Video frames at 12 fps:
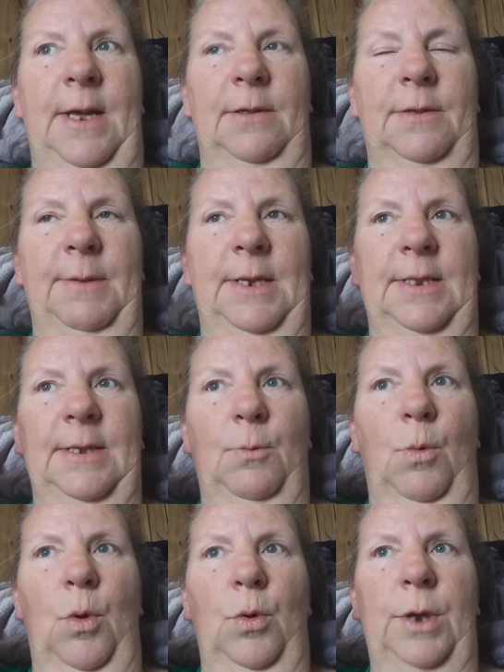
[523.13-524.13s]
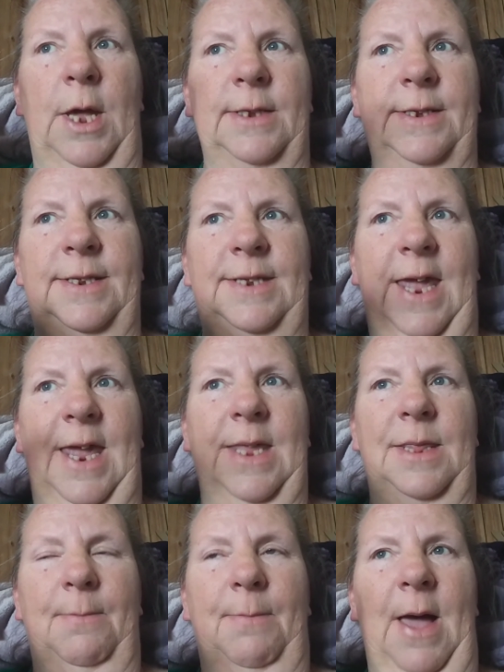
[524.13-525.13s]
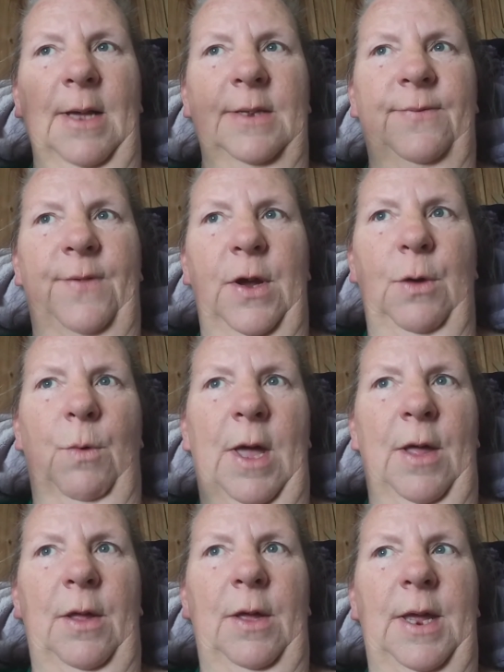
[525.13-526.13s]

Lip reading: else because it will not stay in the box very well.